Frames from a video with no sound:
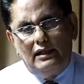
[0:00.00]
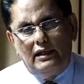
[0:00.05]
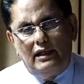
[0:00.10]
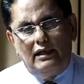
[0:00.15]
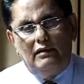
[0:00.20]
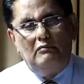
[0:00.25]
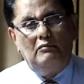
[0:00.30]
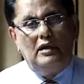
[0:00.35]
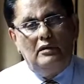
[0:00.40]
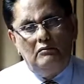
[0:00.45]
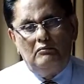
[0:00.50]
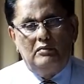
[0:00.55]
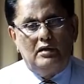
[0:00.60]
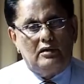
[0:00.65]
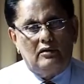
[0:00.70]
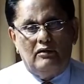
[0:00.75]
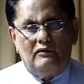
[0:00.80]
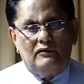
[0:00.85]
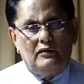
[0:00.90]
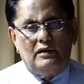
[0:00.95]
a member
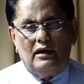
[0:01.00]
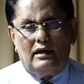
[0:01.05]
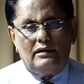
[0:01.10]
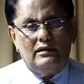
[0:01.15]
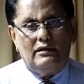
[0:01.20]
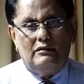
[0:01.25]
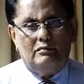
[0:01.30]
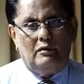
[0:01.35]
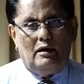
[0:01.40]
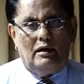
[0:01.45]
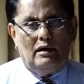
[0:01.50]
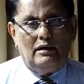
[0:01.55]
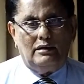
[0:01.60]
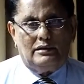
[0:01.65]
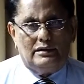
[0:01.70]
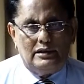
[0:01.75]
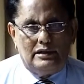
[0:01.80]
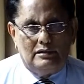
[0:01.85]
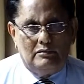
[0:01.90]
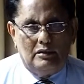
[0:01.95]
of another party,